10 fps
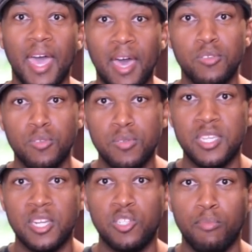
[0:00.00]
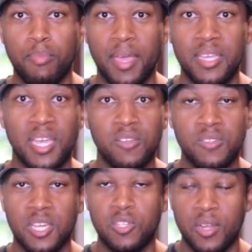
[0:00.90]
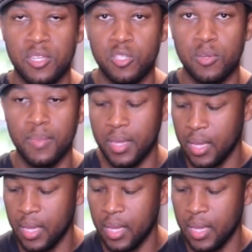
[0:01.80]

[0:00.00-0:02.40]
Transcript: how you set your bass, how you set your instrument.